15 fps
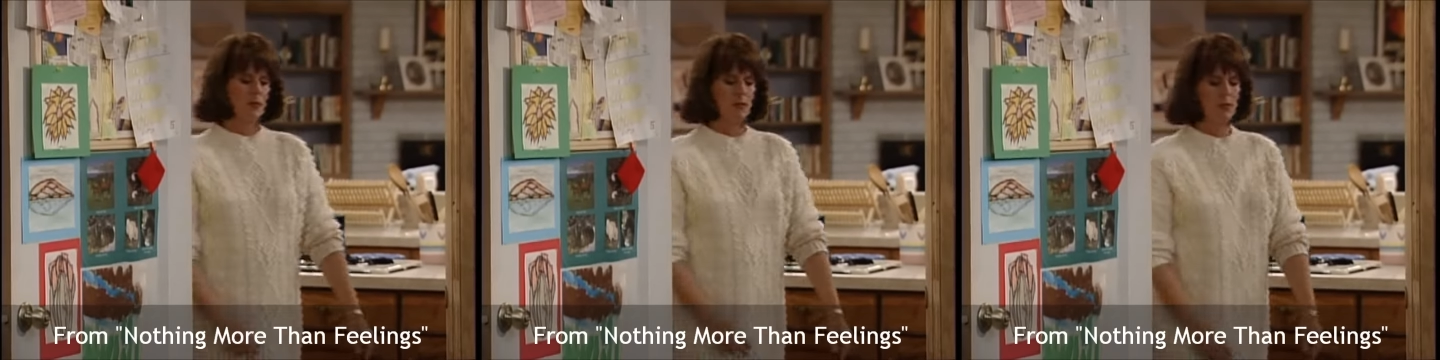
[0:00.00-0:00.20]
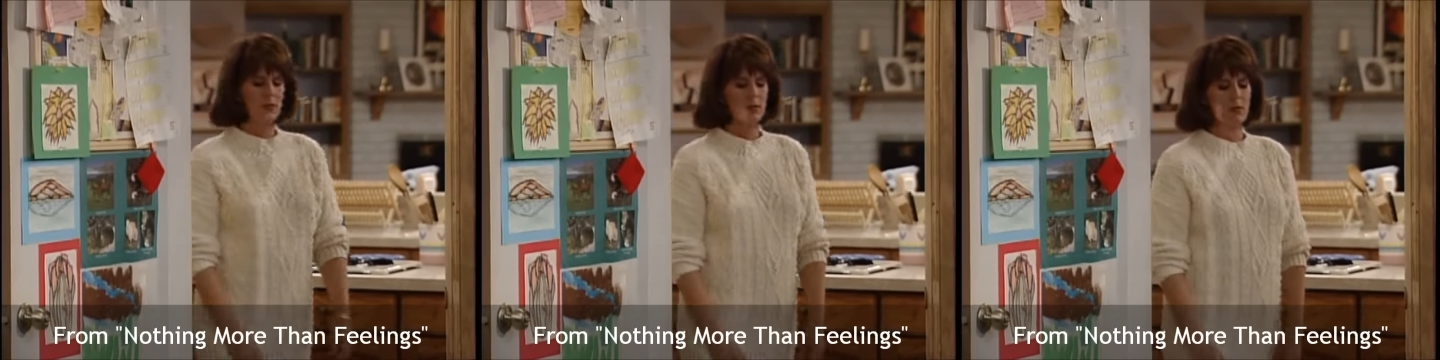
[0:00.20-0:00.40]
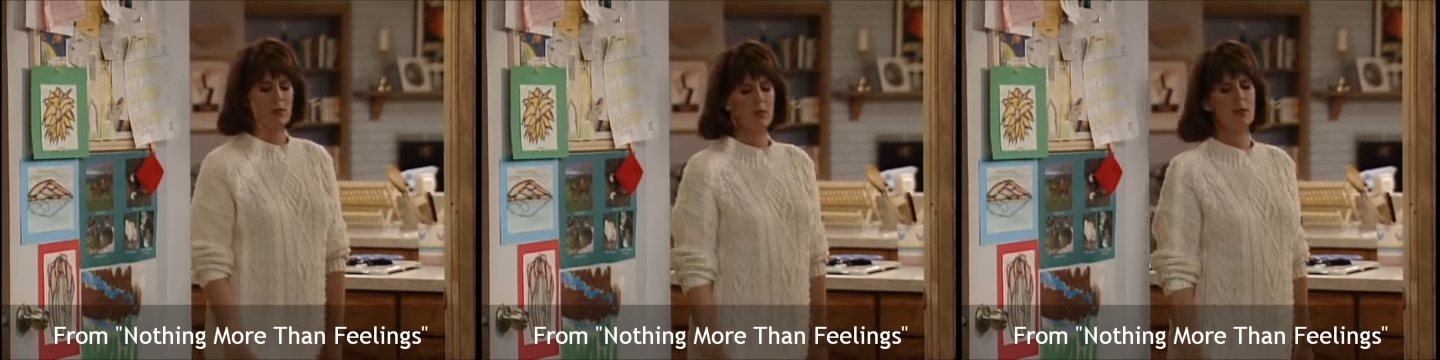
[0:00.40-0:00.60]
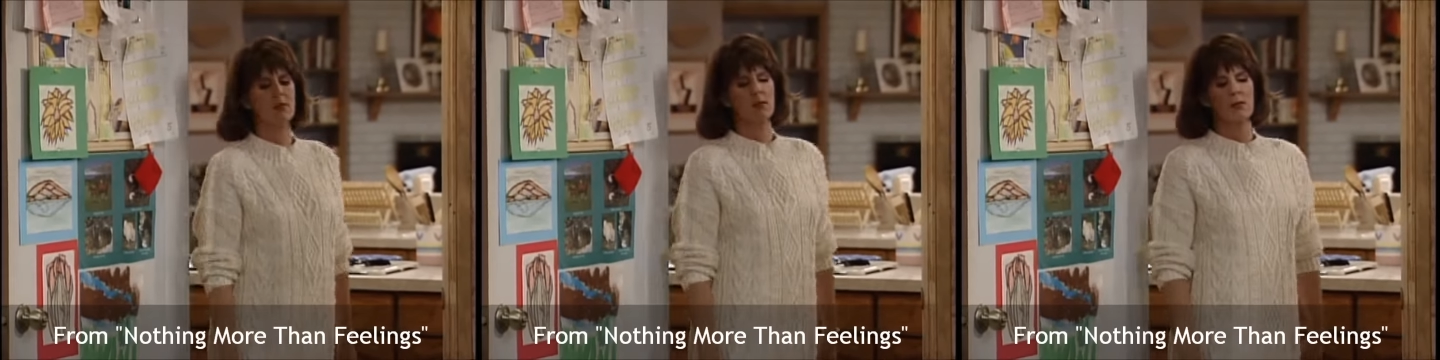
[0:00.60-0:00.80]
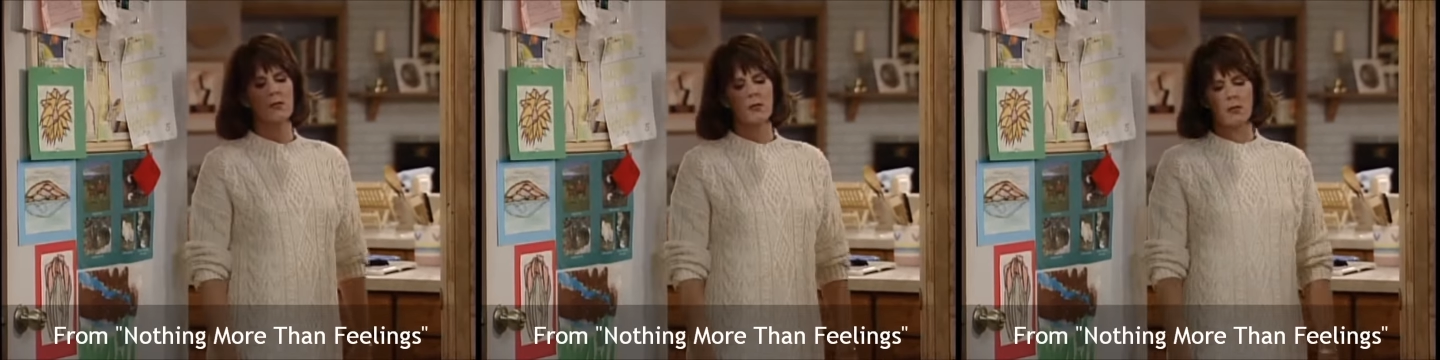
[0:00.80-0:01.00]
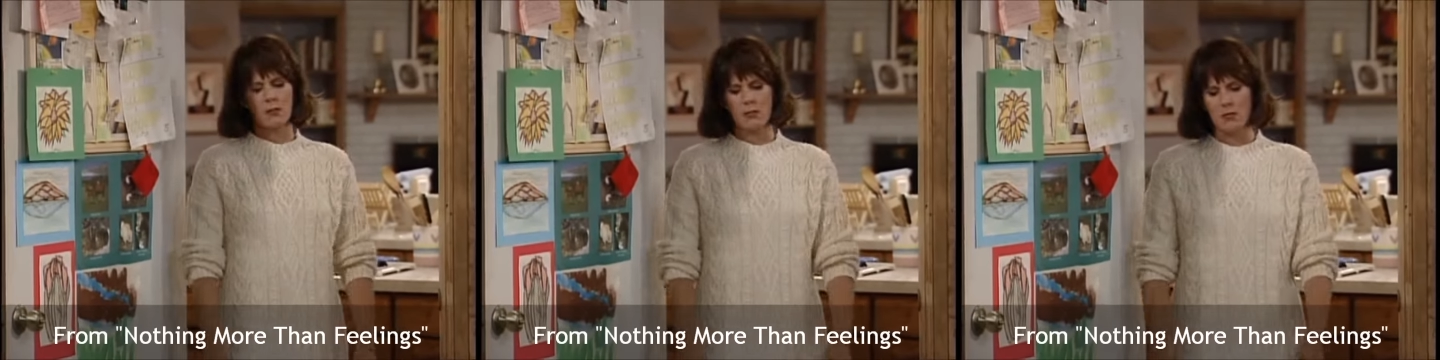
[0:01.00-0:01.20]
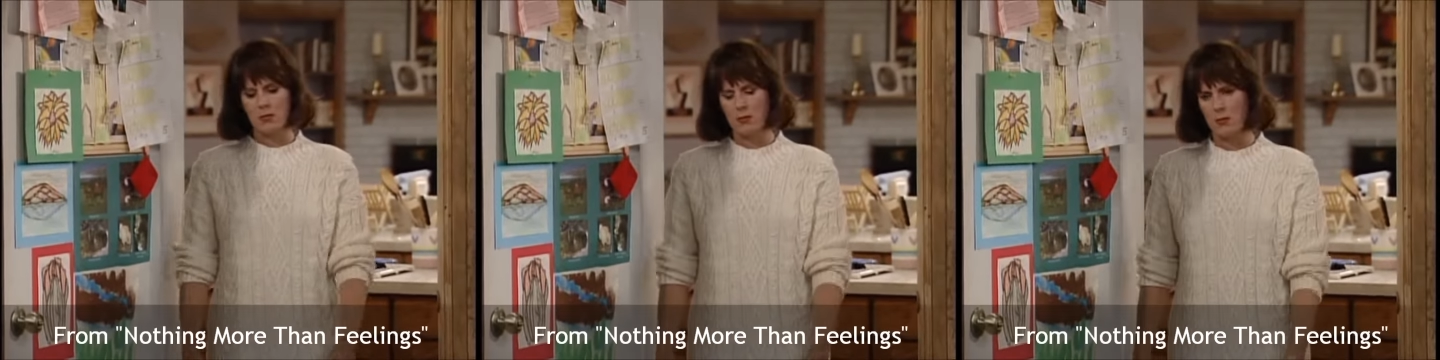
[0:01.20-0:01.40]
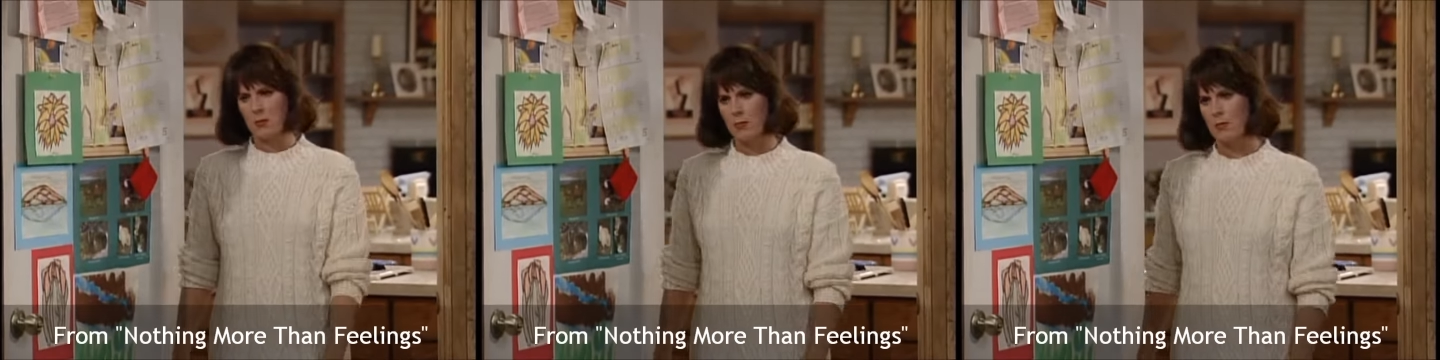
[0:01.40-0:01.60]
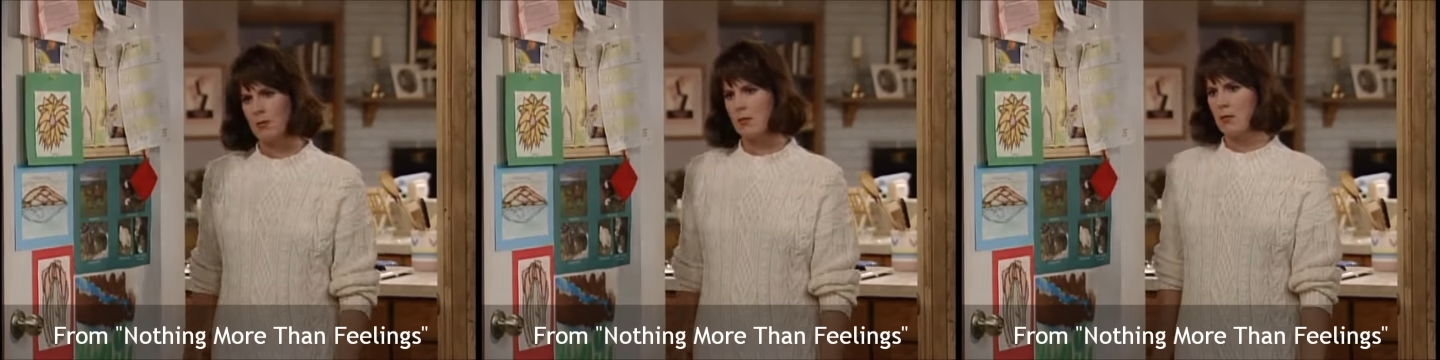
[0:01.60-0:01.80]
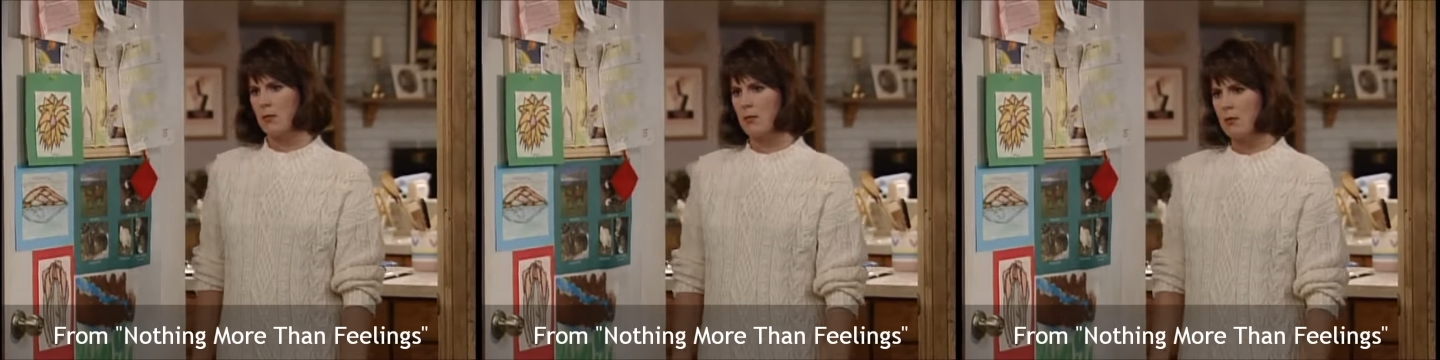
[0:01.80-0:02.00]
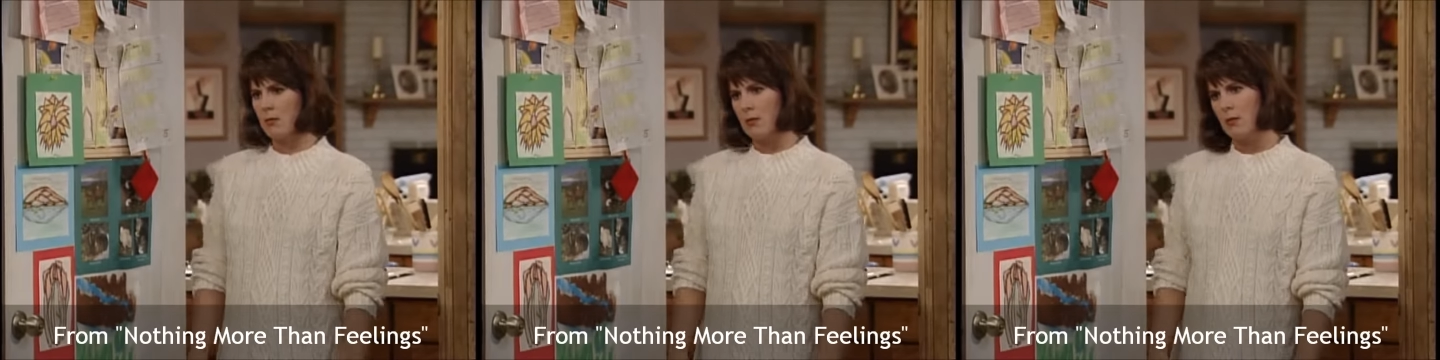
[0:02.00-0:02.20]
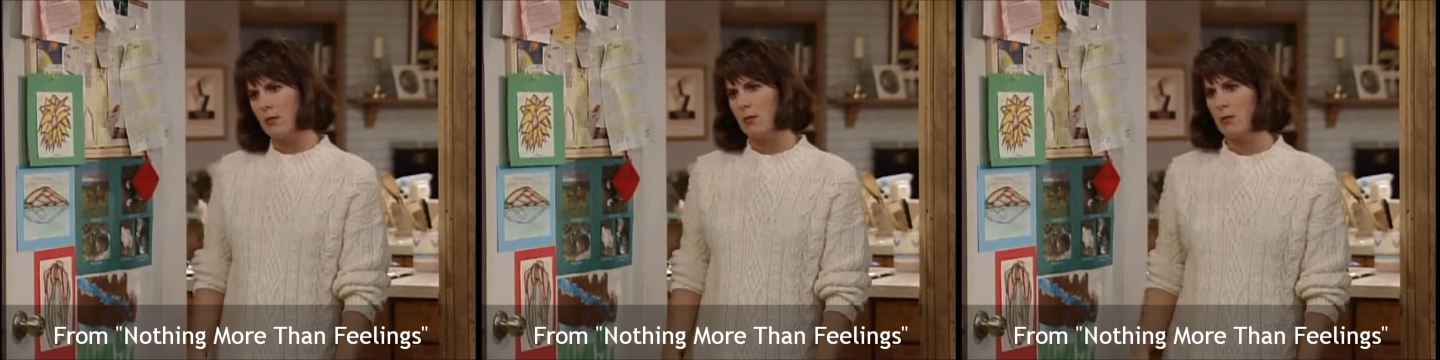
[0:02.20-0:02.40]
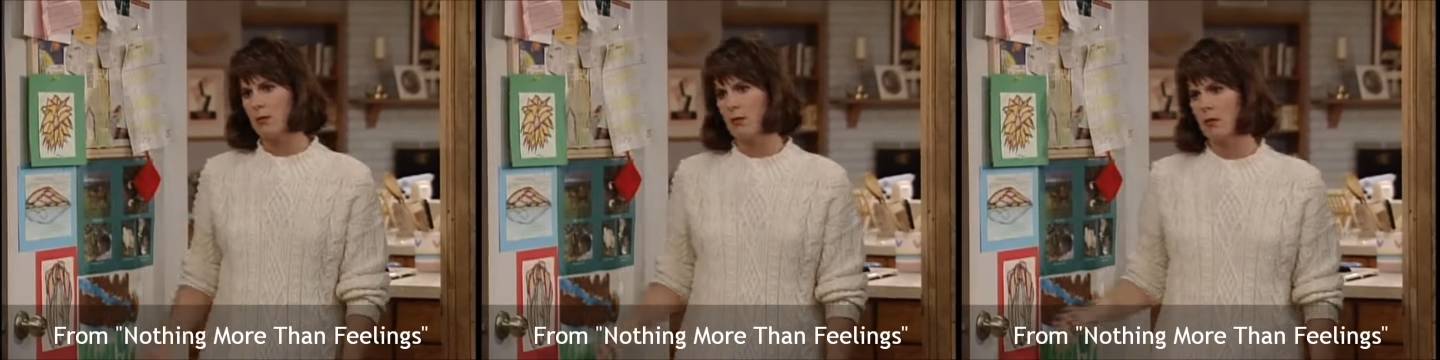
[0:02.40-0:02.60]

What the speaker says: Nothing is said.